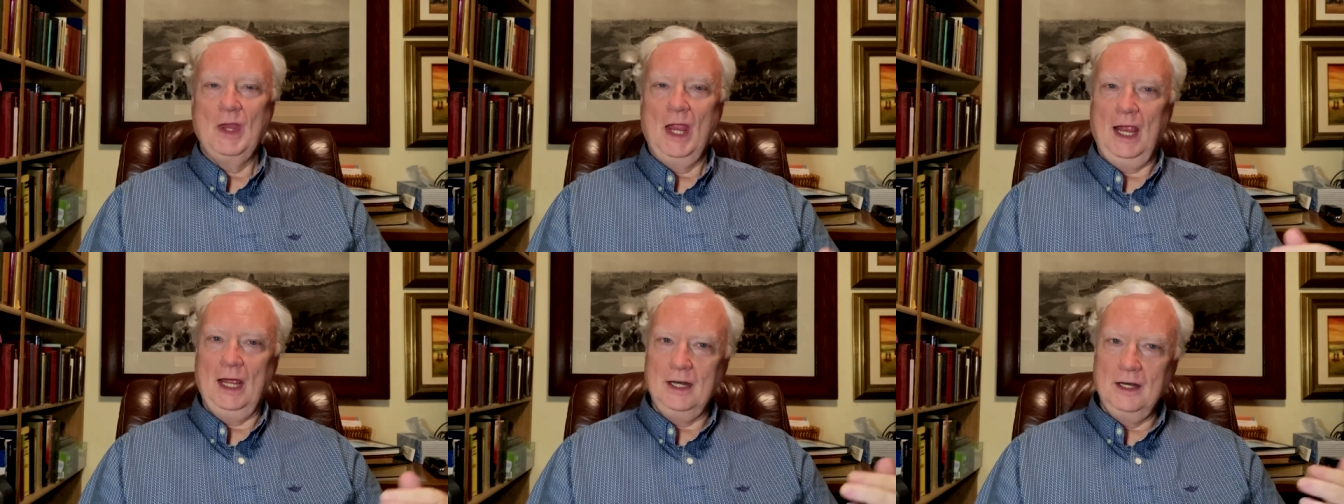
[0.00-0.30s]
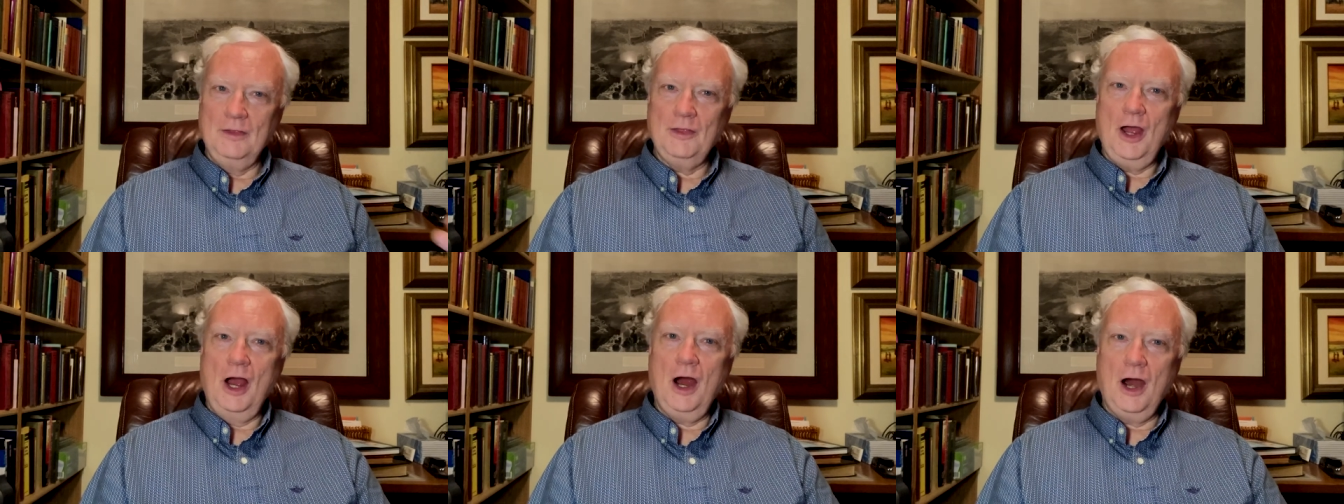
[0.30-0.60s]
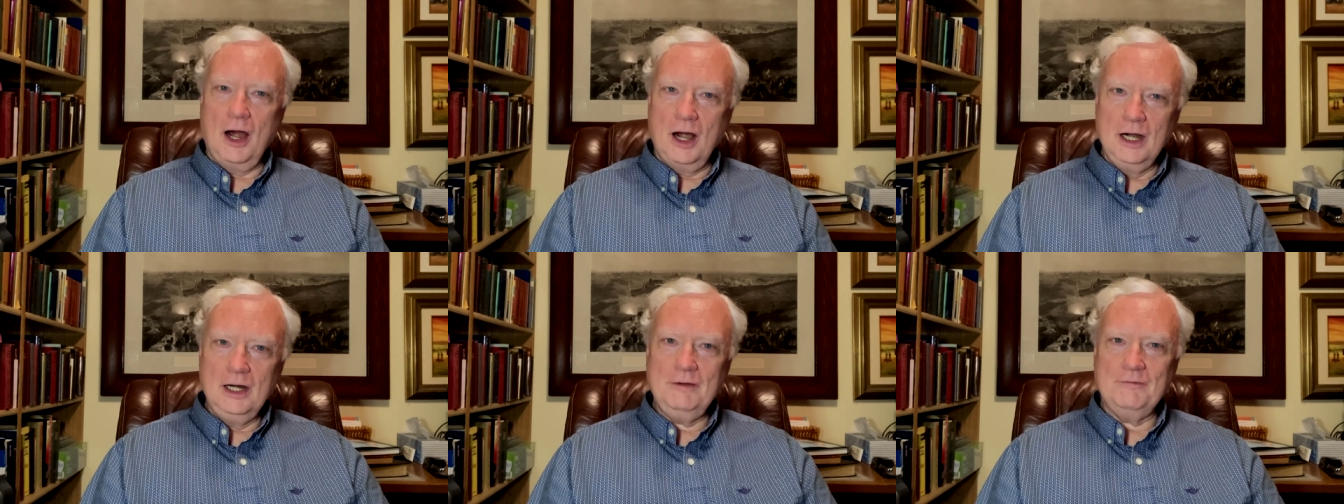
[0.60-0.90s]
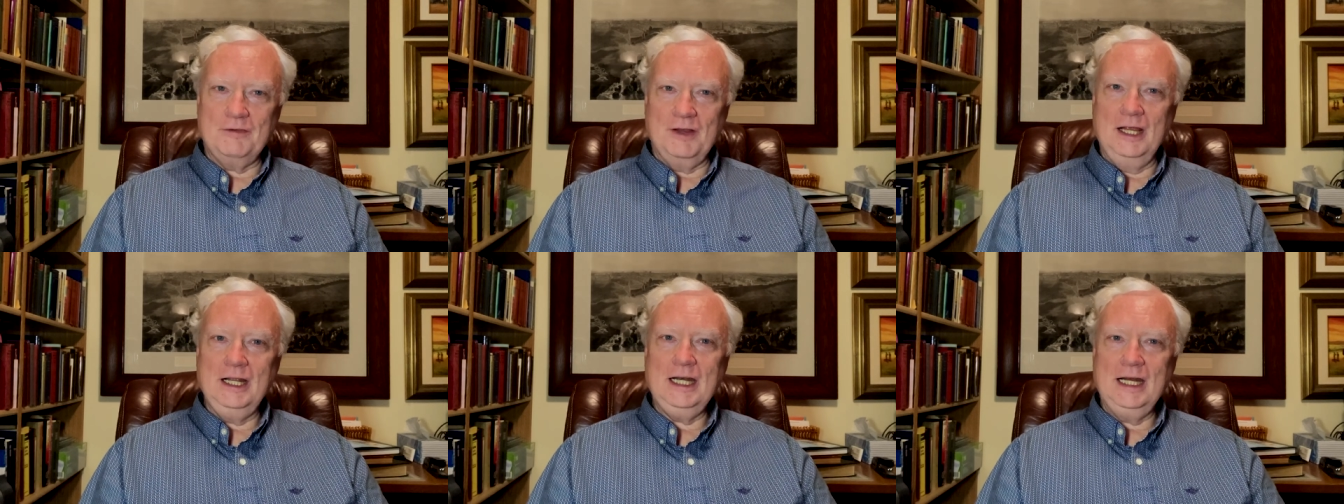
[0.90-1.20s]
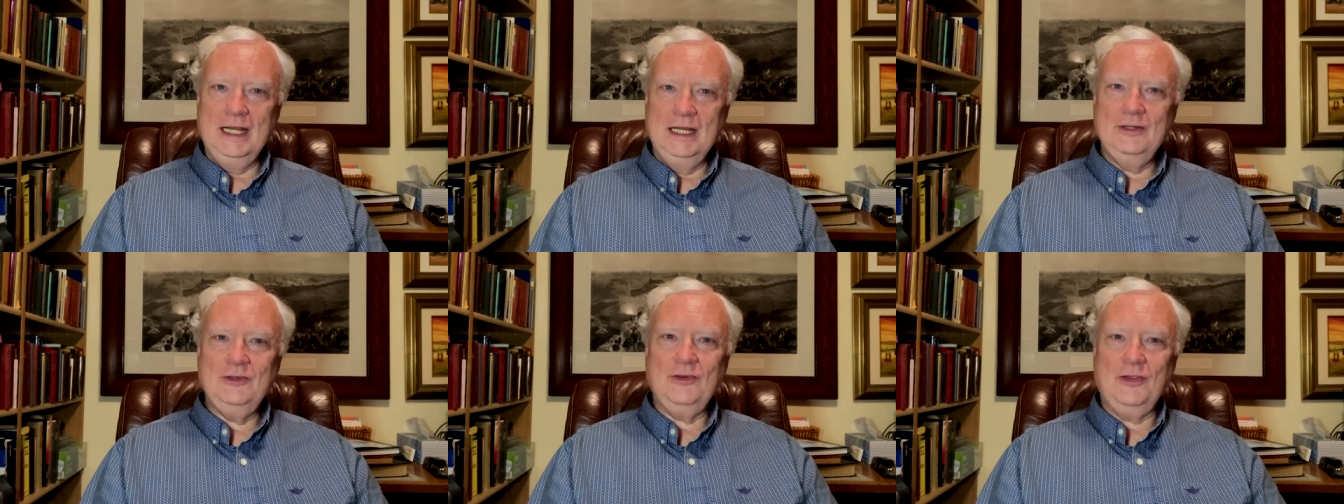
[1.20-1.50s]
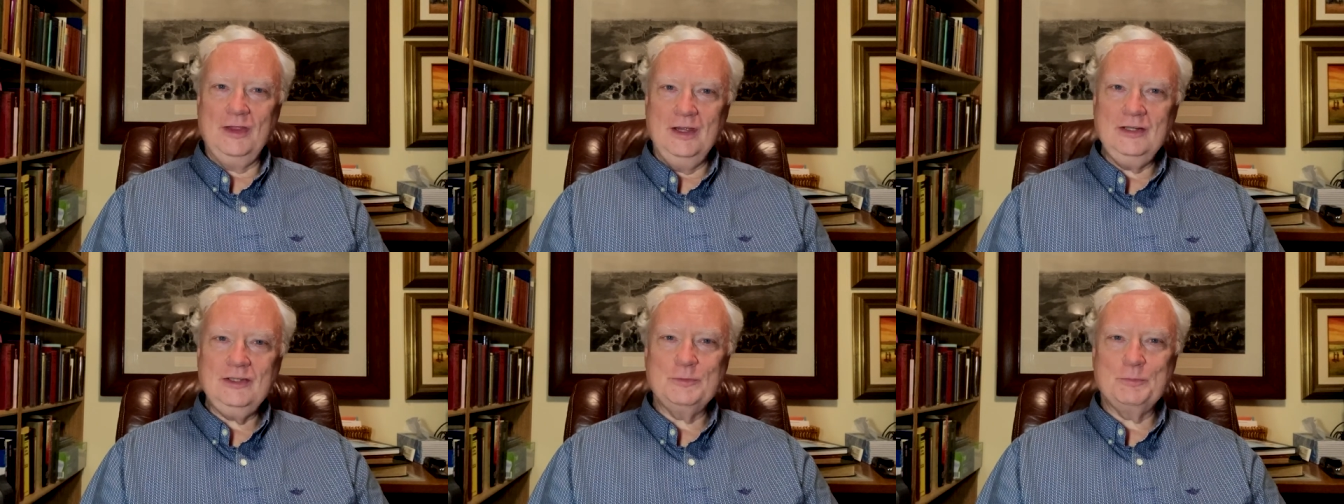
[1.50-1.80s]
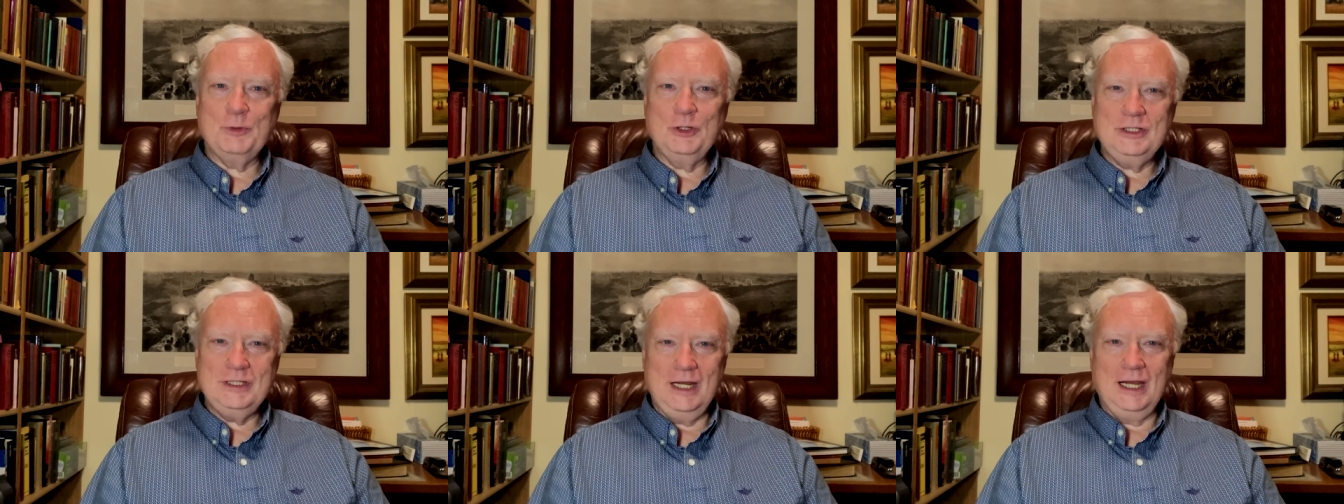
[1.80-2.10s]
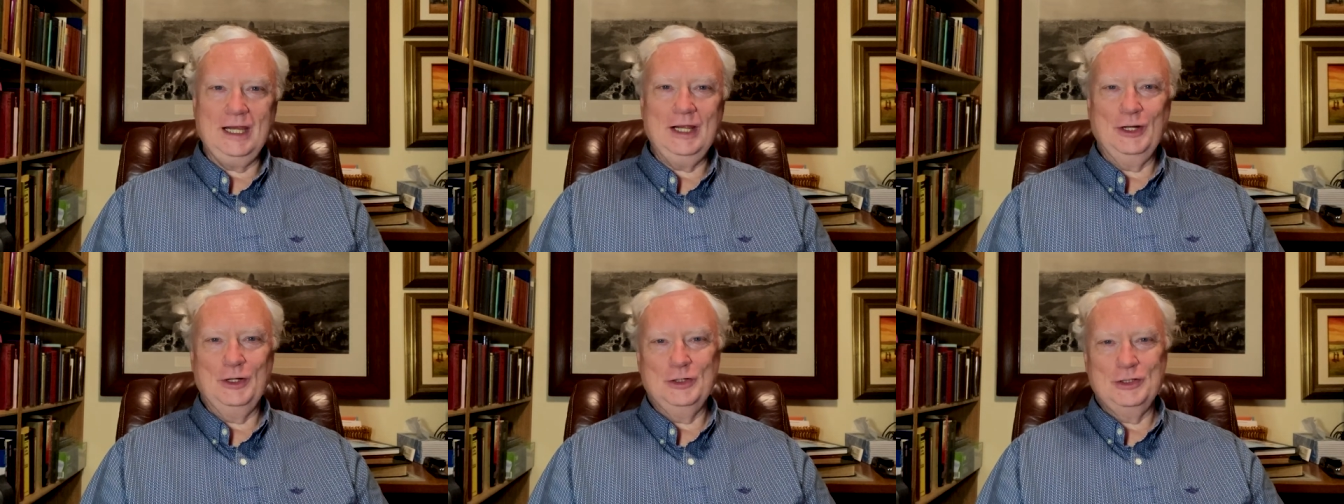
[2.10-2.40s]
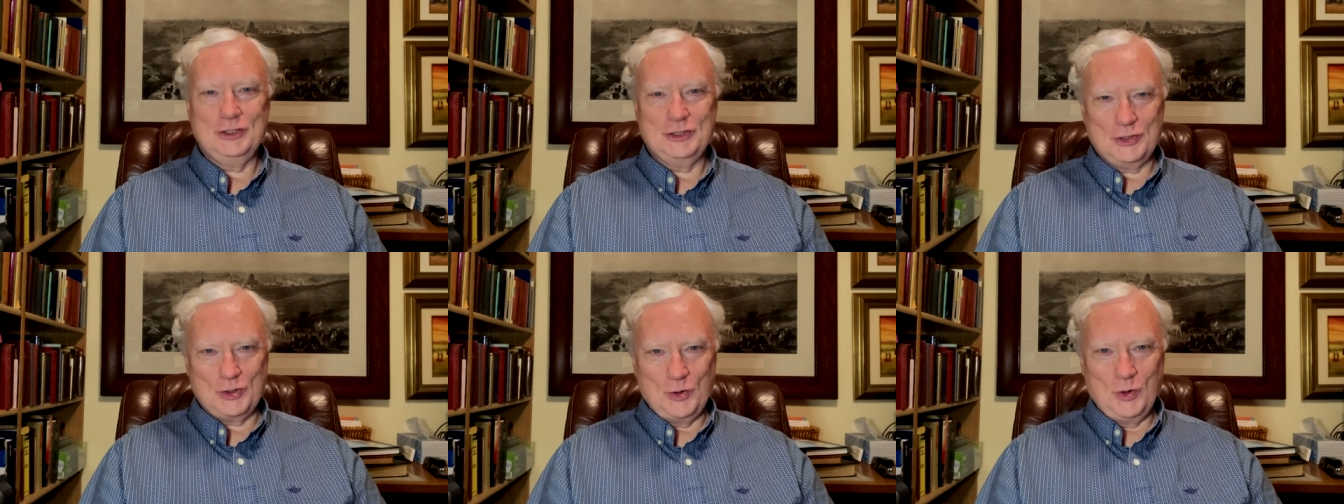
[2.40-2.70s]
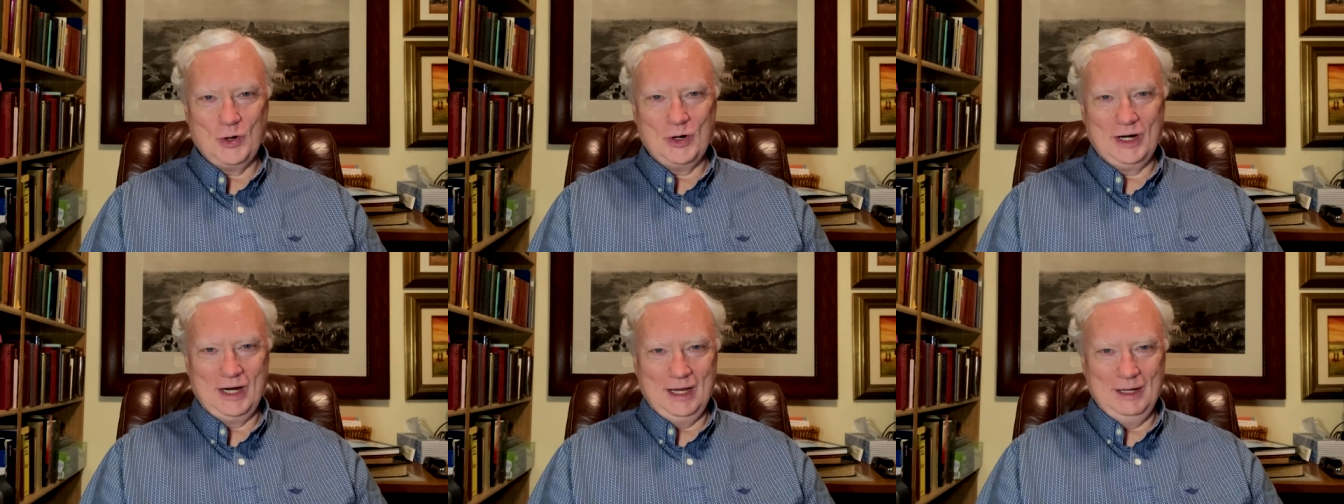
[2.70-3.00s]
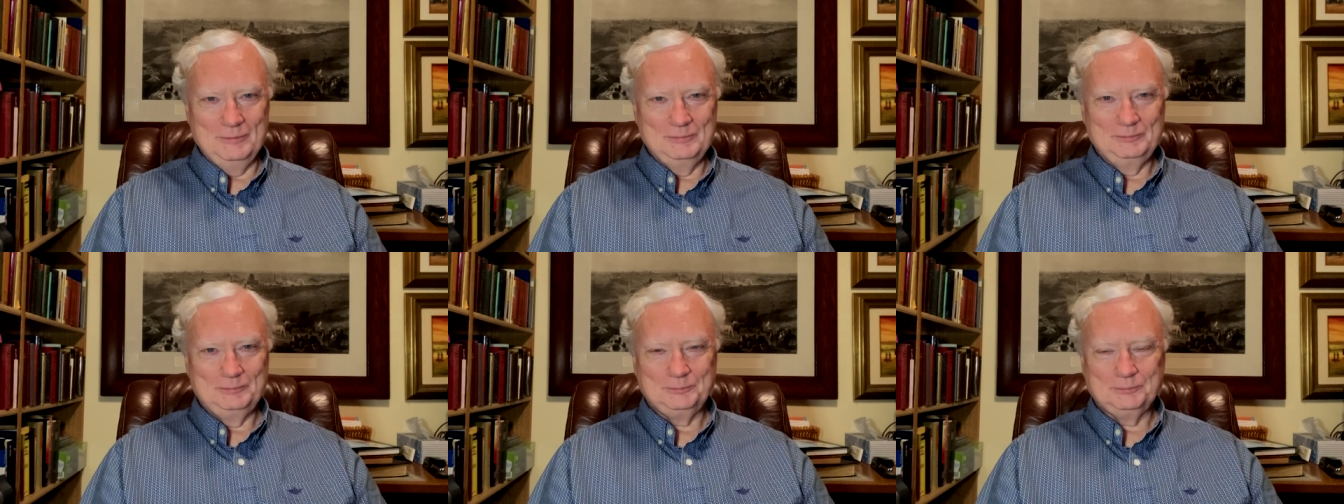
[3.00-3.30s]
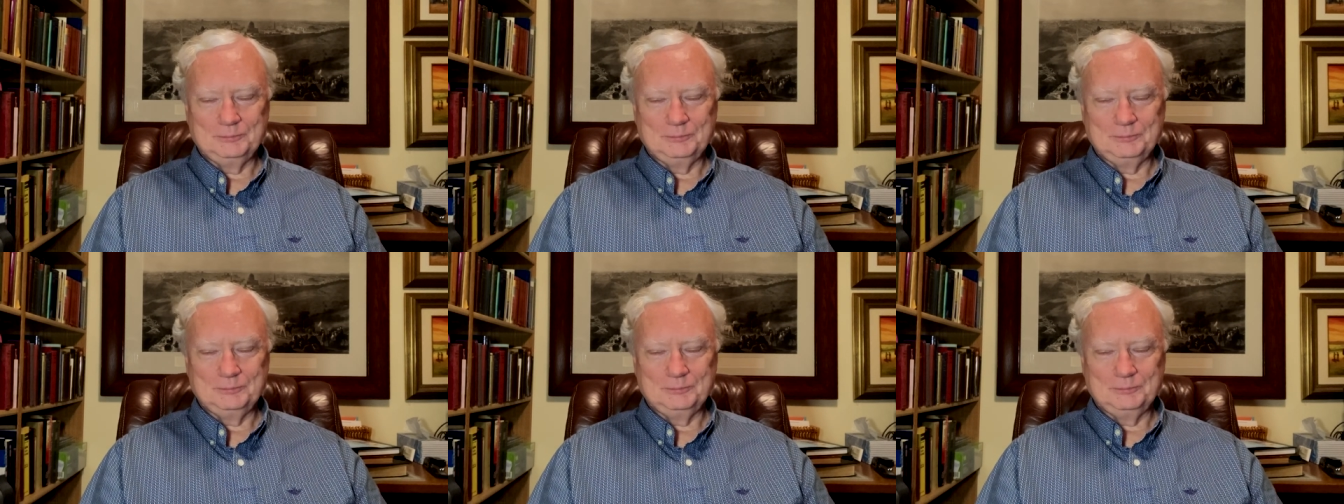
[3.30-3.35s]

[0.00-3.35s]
and in the heart of it is this particular story.